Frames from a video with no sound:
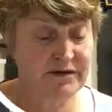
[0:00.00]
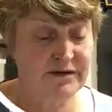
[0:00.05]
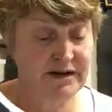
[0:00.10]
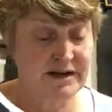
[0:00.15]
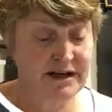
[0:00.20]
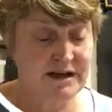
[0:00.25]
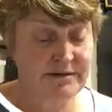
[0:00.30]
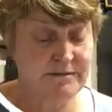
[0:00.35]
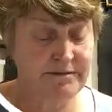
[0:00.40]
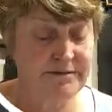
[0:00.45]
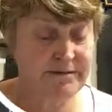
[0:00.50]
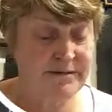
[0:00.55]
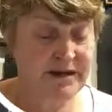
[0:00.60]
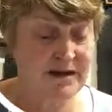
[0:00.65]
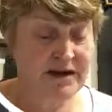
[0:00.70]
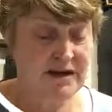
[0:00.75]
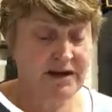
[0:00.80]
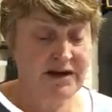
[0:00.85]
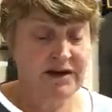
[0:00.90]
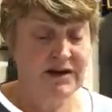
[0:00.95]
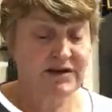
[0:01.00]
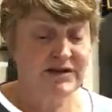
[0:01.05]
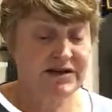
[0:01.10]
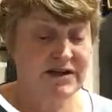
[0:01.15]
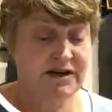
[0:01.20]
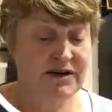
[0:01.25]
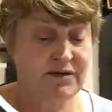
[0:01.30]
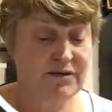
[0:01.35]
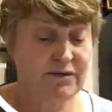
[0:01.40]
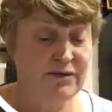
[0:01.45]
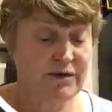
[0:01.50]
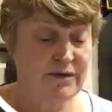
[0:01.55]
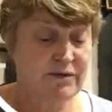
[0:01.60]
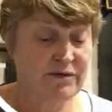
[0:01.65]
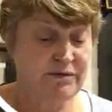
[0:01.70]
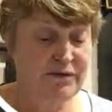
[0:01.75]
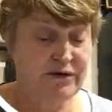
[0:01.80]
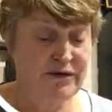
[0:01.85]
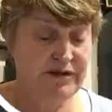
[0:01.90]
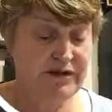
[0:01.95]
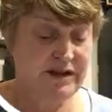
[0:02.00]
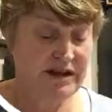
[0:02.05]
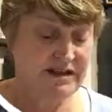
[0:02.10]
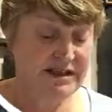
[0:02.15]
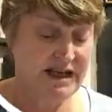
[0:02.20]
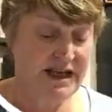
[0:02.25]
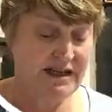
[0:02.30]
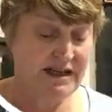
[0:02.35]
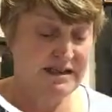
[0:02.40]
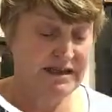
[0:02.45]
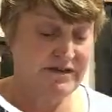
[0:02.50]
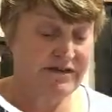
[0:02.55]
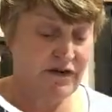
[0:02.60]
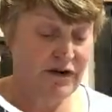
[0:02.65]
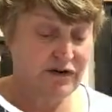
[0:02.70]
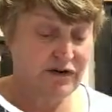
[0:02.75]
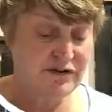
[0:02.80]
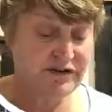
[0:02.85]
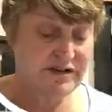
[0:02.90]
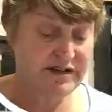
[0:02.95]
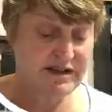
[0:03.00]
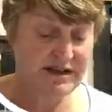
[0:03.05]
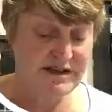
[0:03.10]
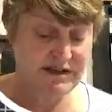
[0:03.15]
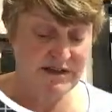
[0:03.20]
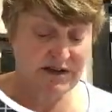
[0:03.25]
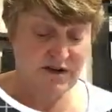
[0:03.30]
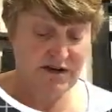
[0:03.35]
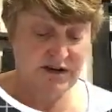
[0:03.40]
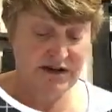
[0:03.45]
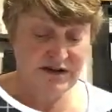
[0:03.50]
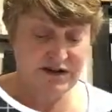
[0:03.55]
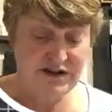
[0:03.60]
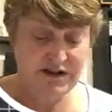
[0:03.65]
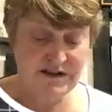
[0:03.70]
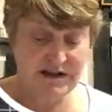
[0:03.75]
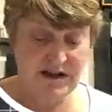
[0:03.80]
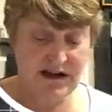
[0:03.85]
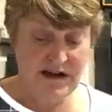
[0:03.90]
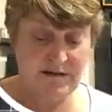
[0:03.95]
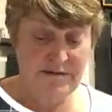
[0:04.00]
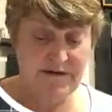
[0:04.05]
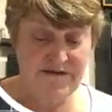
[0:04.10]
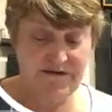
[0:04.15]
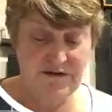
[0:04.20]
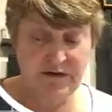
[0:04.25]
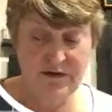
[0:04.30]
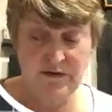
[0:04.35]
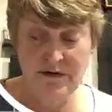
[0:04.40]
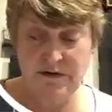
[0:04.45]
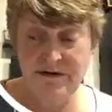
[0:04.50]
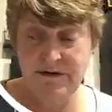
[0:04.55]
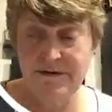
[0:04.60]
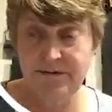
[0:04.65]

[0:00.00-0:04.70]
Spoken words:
Okay, so we will put the adhesive onto this side just like before.